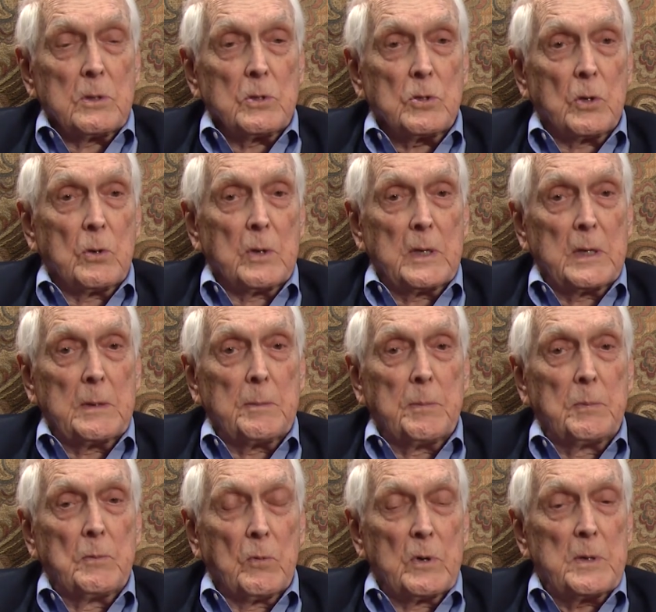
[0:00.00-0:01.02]
so, in
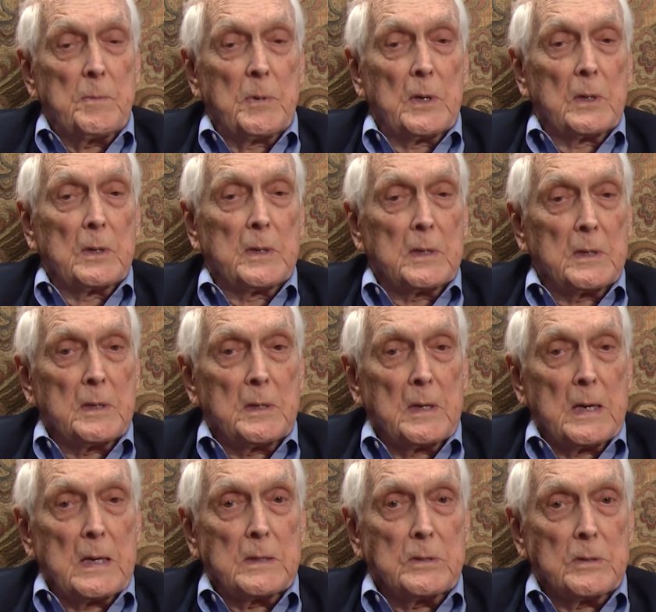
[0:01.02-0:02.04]
rebuilding the
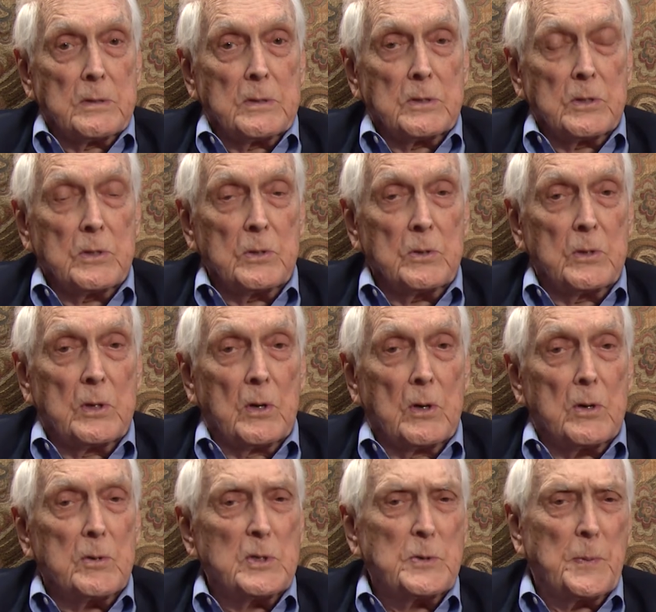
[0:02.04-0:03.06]
Dodgers, who had
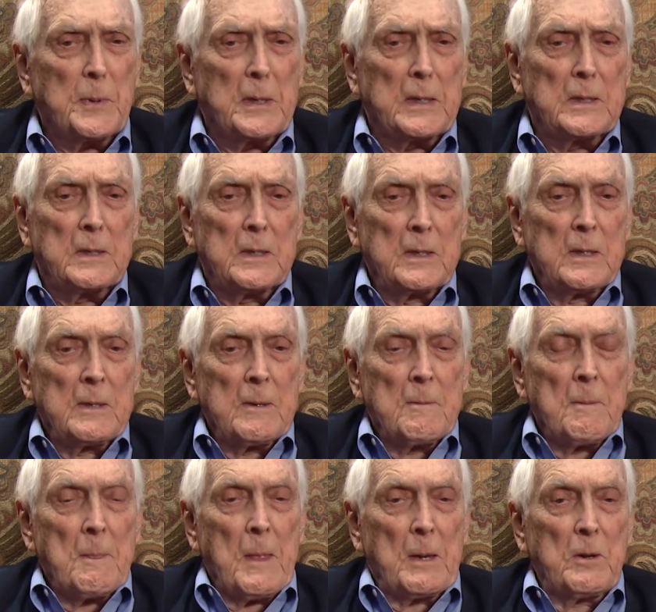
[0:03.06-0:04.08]
always been
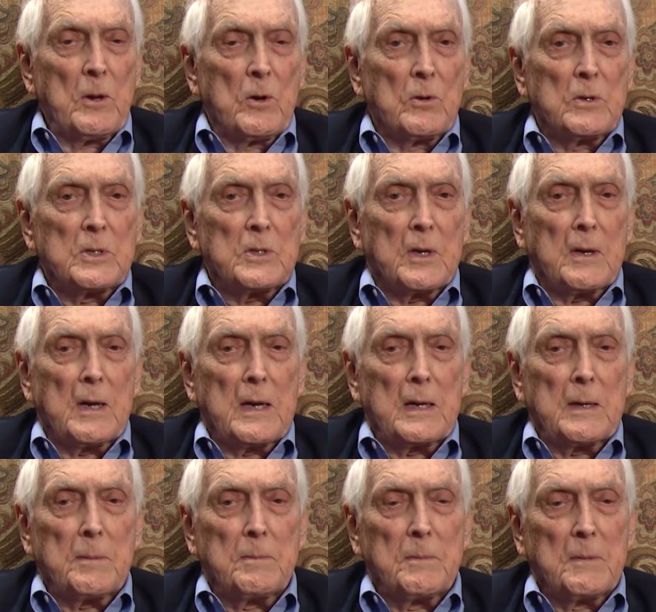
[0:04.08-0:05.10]
known as a kind
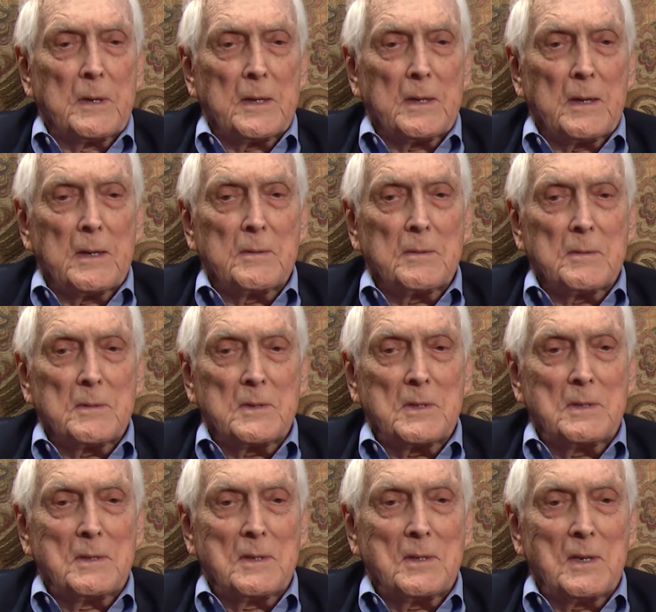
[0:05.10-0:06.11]
of uh,
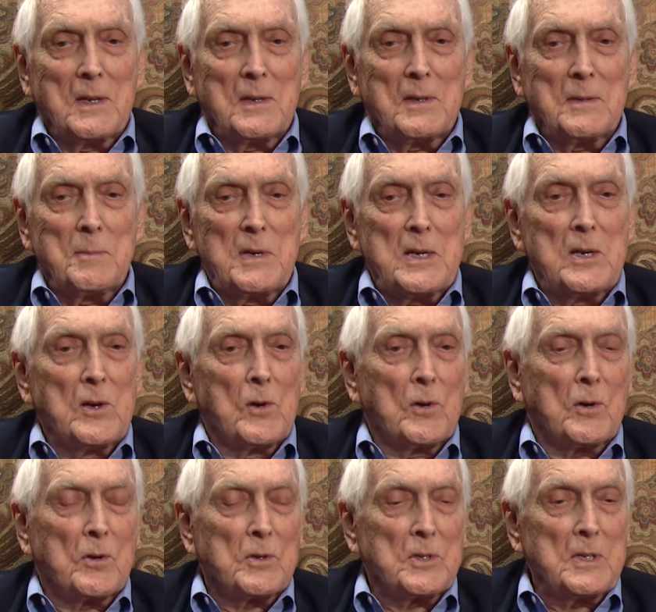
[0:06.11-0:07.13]

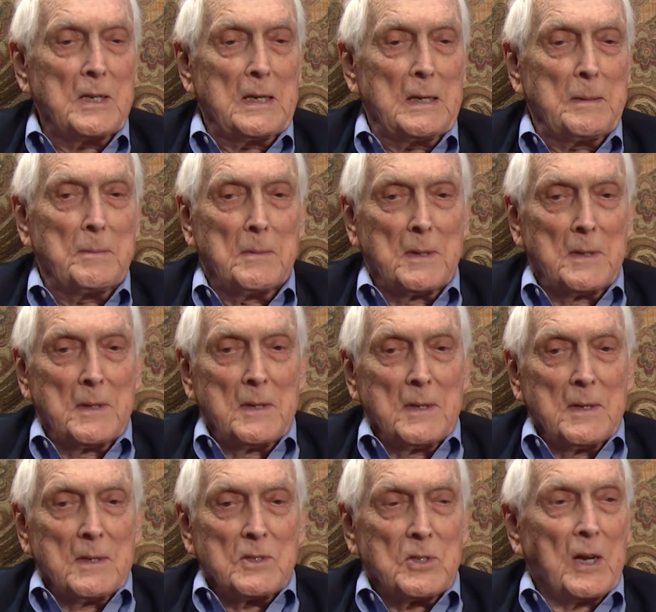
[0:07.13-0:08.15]
mediocre team,
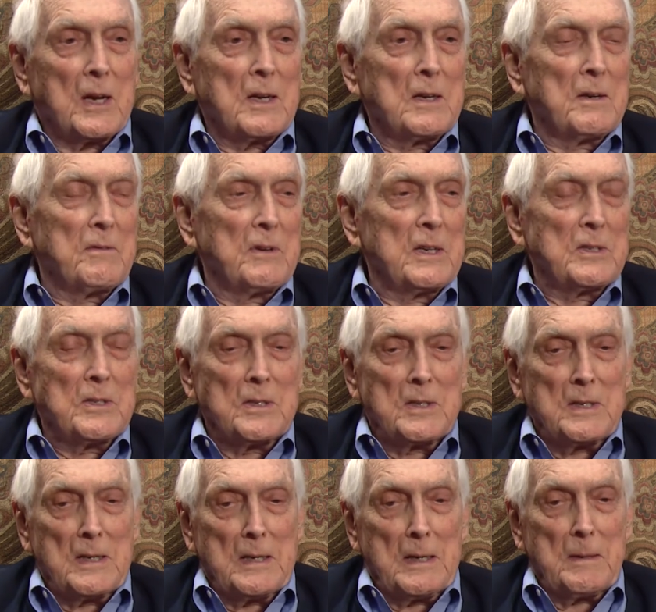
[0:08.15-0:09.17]
second division
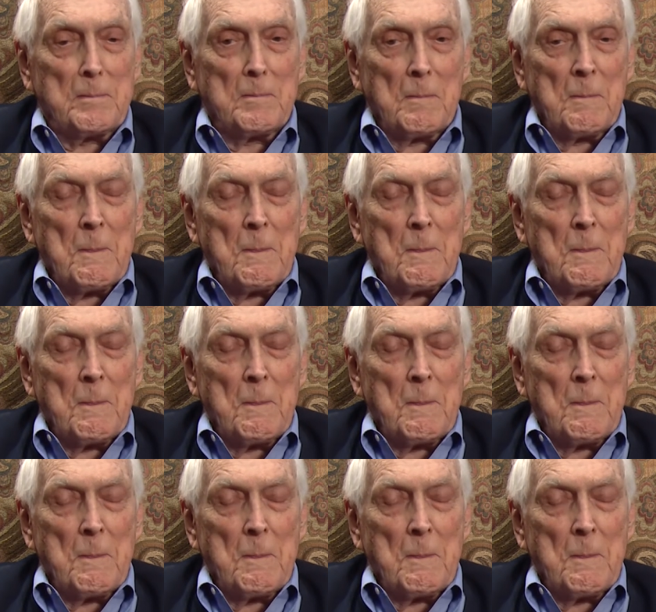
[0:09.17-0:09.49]
team,